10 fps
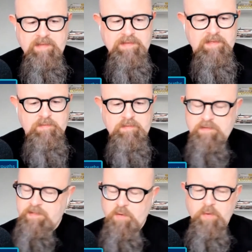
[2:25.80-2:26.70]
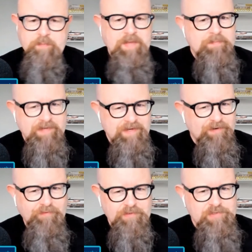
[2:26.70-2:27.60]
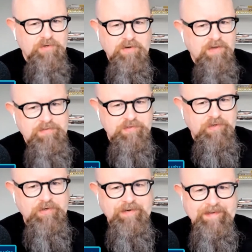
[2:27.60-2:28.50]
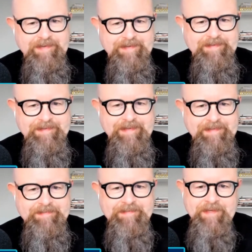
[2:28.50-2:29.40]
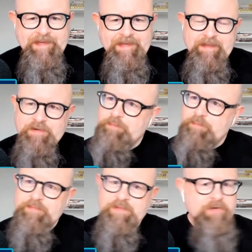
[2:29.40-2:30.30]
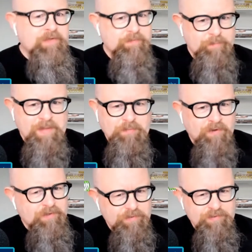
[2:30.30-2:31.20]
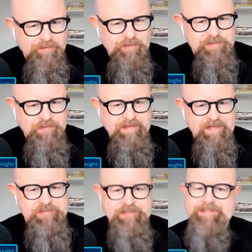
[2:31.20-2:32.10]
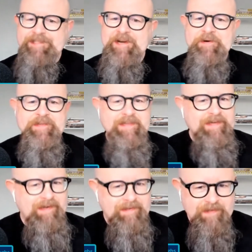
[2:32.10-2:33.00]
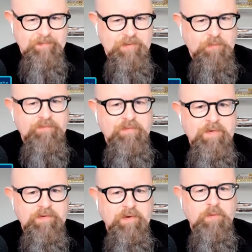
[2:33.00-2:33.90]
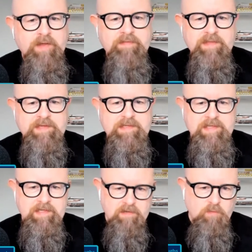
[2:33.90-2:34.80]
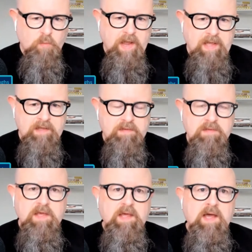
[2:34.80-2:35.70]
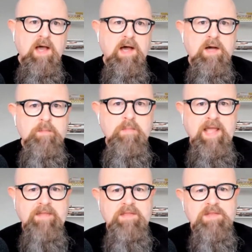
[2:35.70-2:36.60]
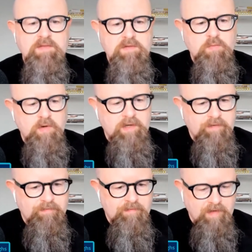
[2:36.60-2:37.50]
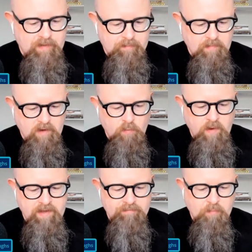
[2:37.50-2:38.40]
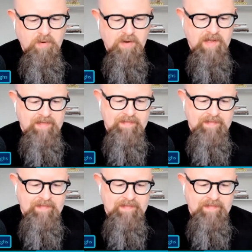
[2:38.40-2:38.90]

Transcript: think that when people hear virtual cluster, people are used to virtualization. It's a concept that we're familiar with in other ways. And this is sort of a way of applying